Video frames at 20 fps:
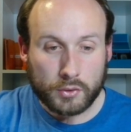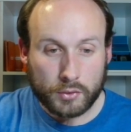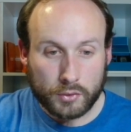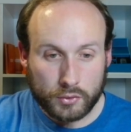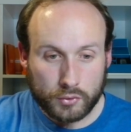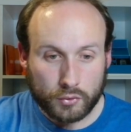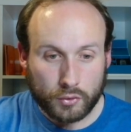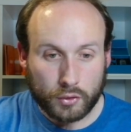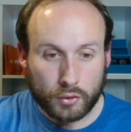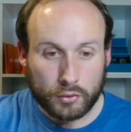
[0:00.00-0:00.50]
you
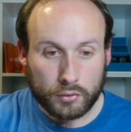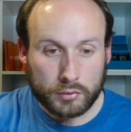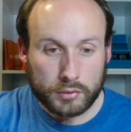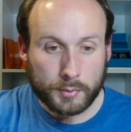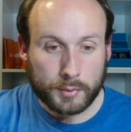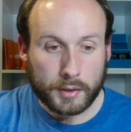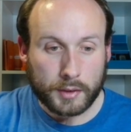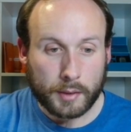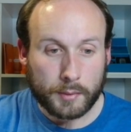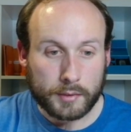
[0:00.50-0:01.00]
control
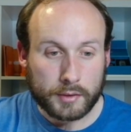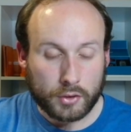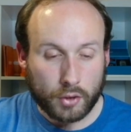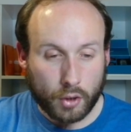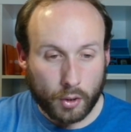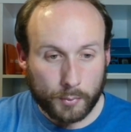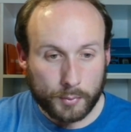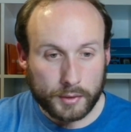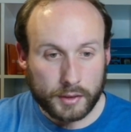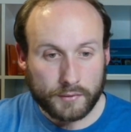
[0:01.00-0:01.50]
to become a
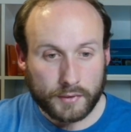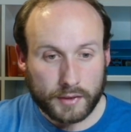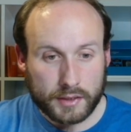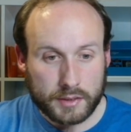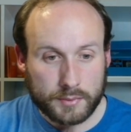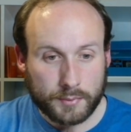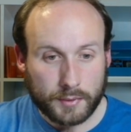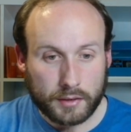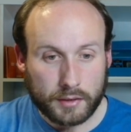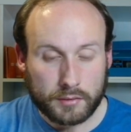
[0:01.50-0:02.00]
copy of
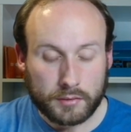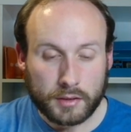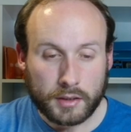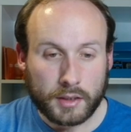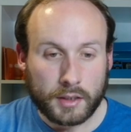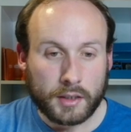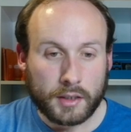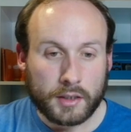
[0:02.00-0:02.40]
that spell.